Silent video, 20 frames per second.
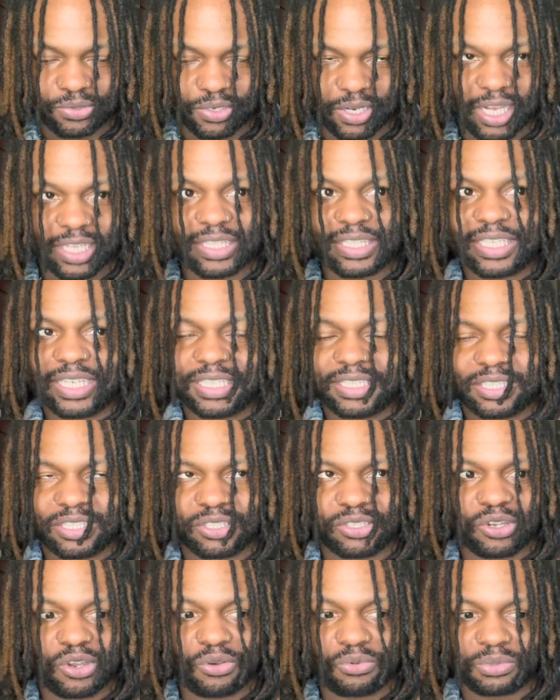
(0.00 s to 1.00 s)
I think the
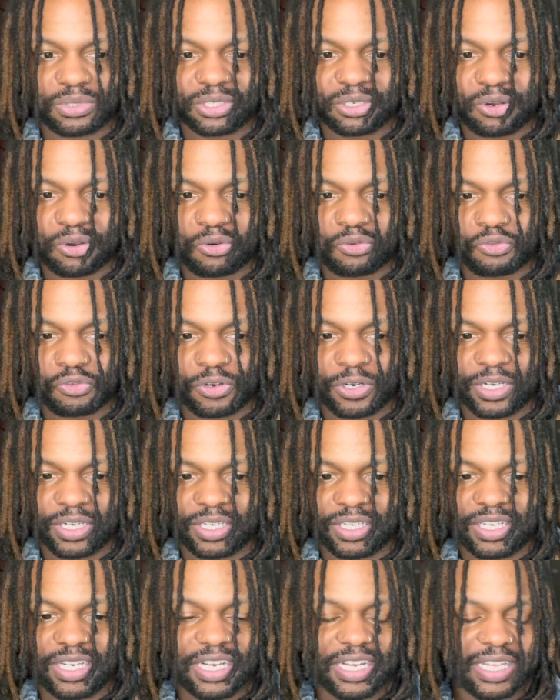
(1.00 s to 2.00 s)
song was
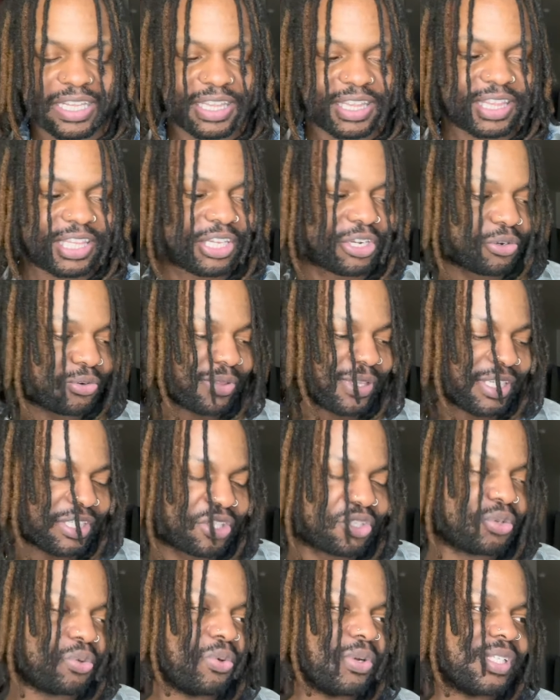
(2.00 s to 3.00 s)
Girlfriend. Literally
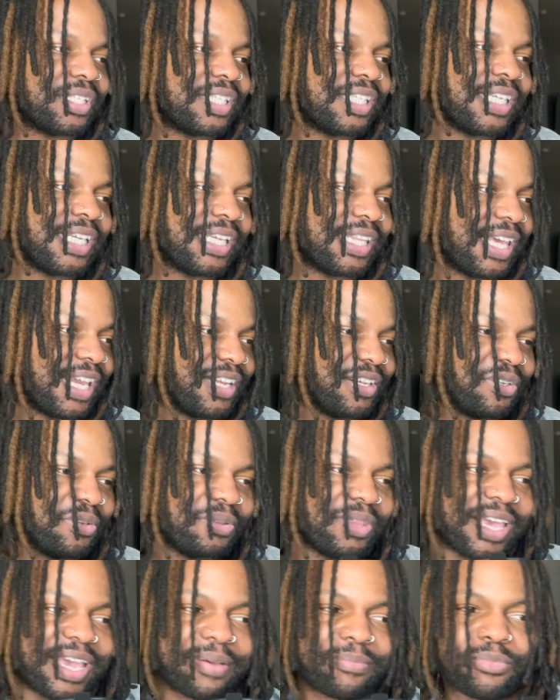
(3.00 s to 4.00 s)
to a T, they do
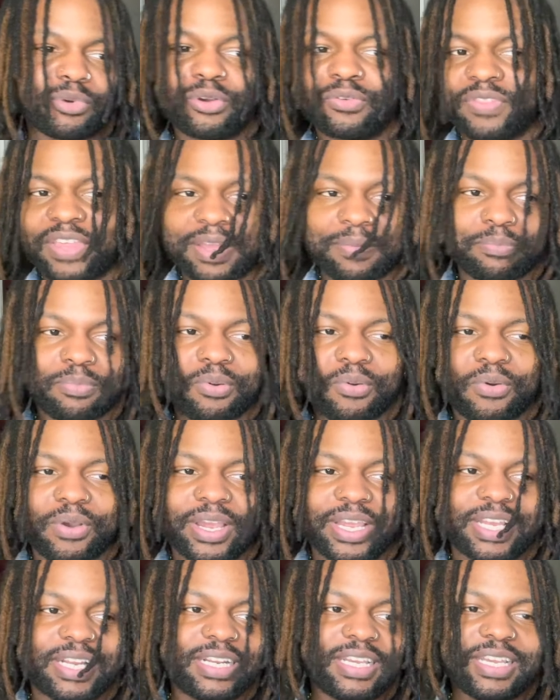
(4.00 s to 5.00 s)
that move, they
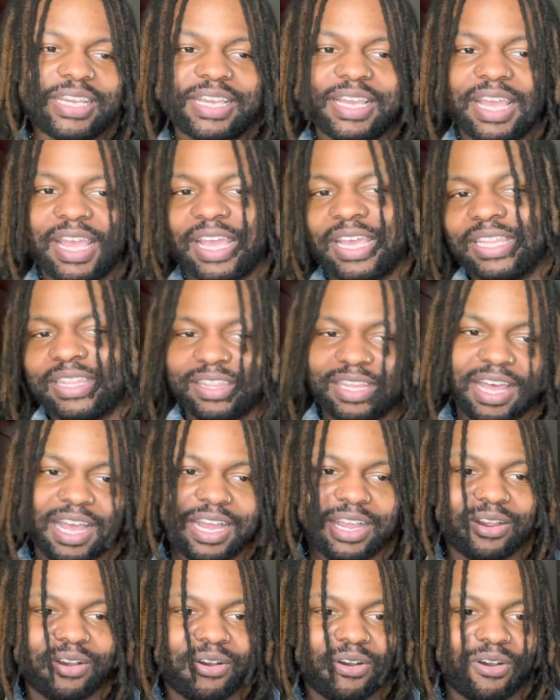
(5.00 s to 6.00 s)
point and
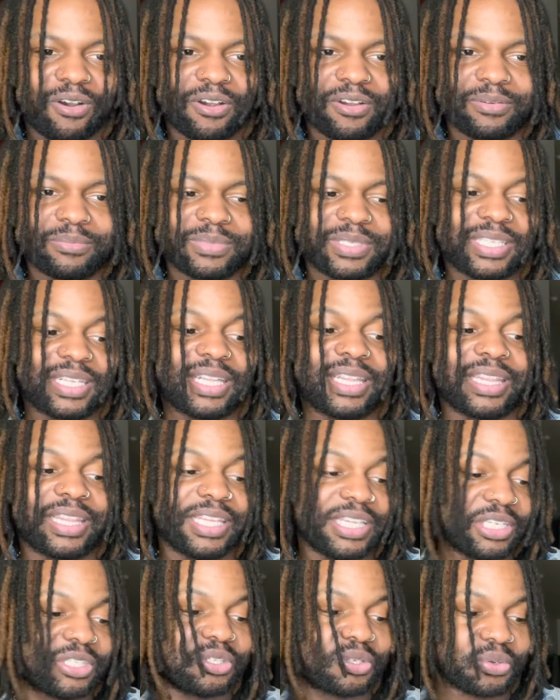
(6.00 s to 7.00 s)
lock arms,
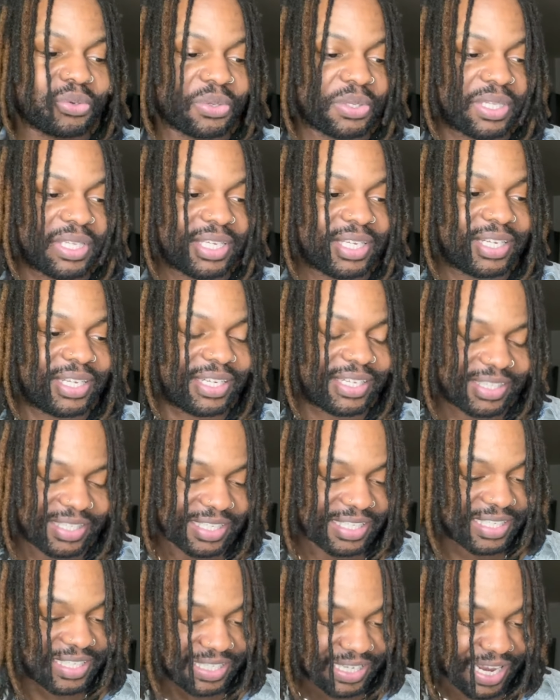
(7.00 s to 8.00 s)
literally the
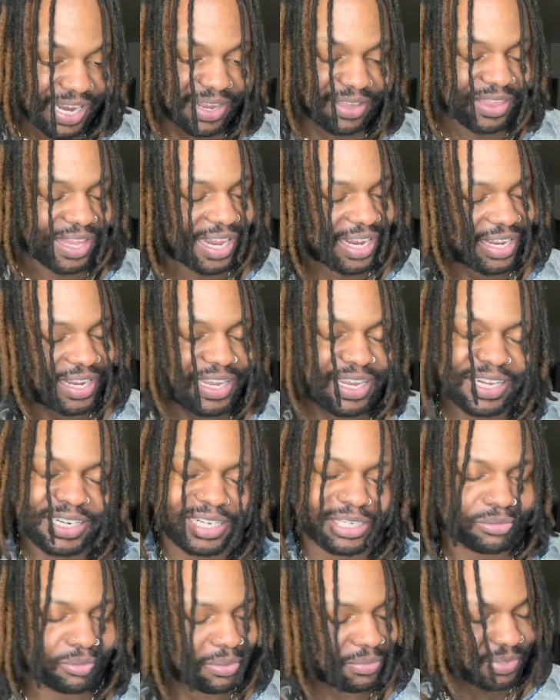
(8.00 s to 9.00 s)
same. Like,
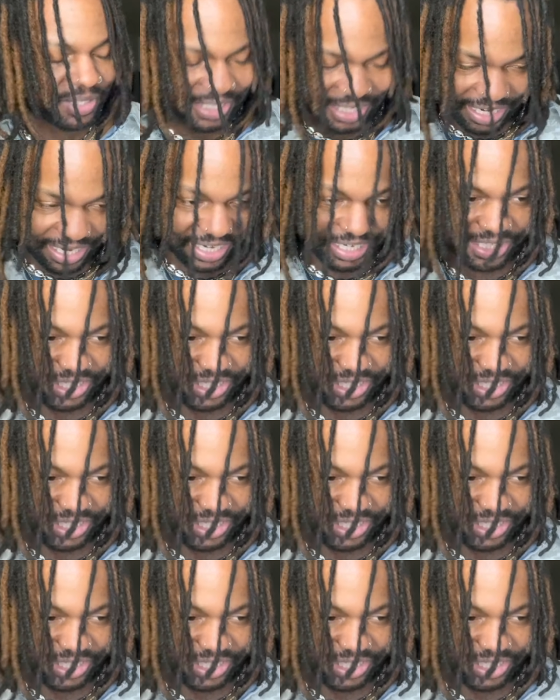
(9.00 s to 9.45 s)
that's what I'm saying.